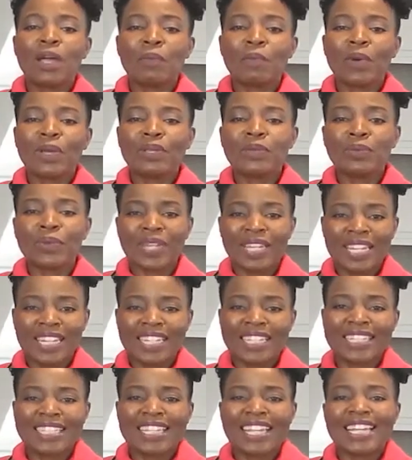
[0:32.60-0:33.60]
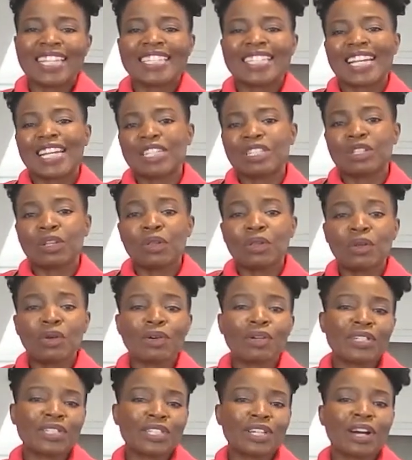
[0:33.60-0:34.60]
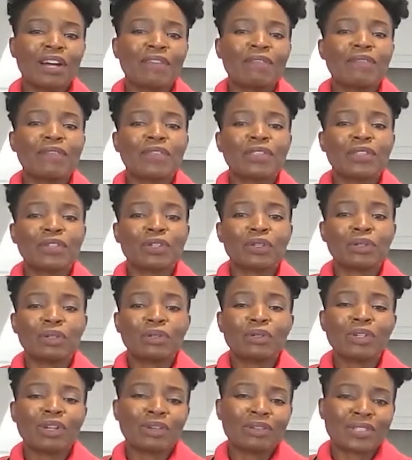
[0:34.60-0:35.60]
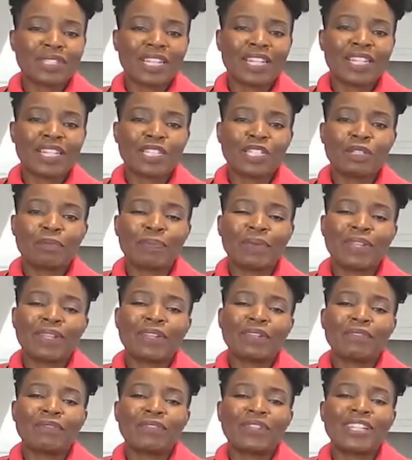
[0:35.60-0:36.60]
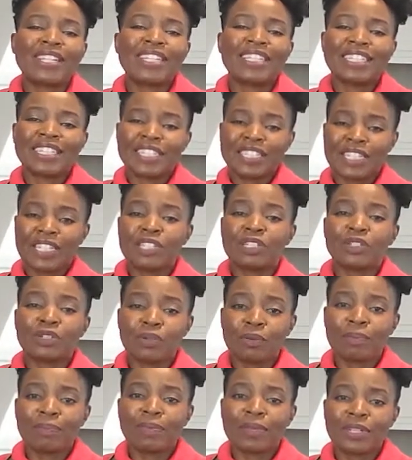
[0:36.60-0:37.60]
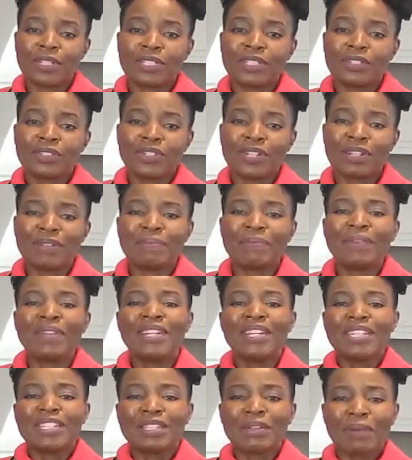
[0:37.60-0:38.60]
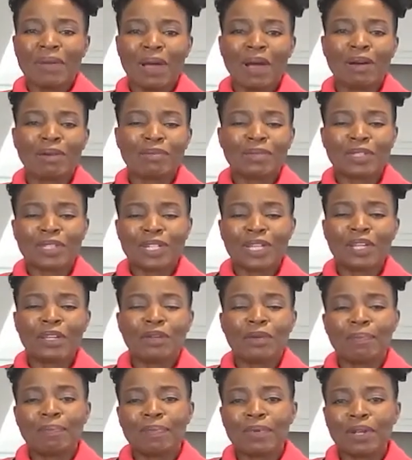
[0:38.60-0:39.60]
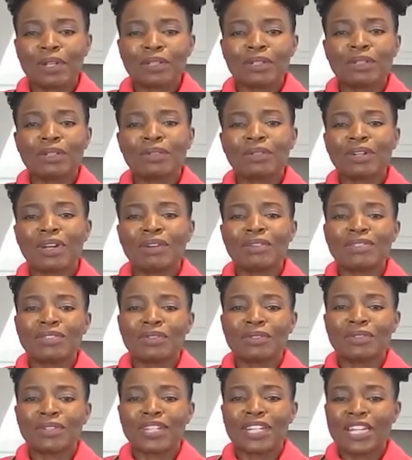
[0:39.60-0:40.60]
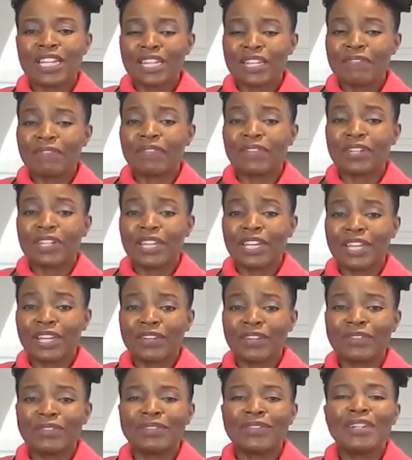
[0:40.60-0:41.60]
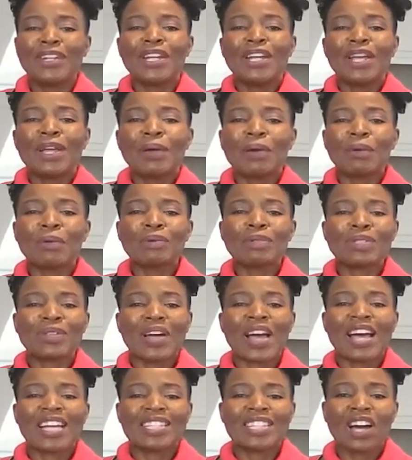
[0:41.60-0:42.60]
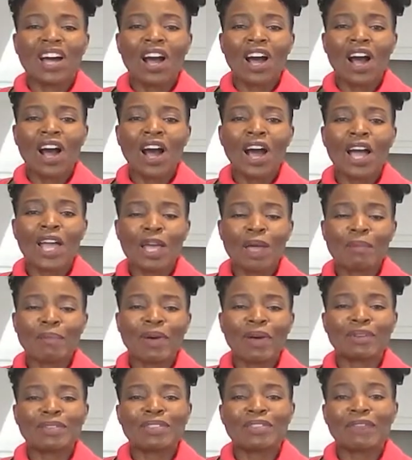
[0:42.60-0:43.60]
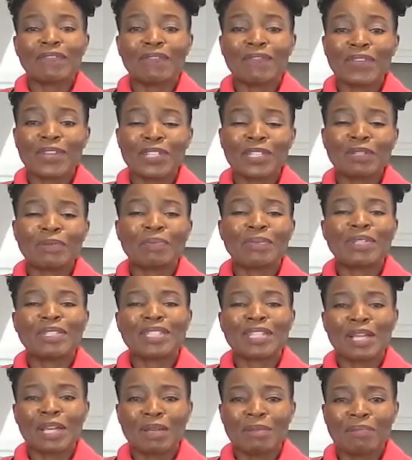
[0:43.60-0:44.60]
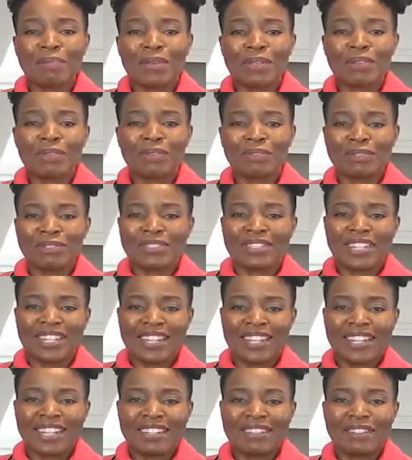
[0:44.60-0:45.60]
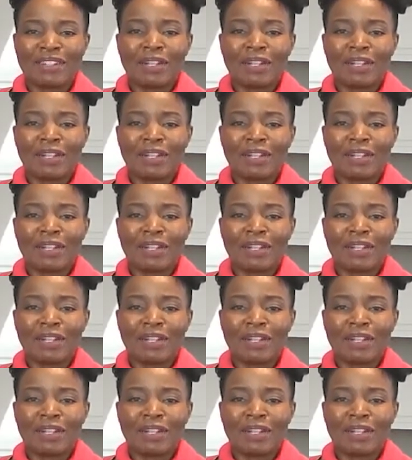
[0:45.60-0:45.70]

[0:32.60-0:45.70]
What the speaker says: when you eat it, it takes a longer time for the glucose in it to be released into your bloodstream. So it helps to keep your blood glucose on an even keel. It also has high amounts of vitamins and minerals in it.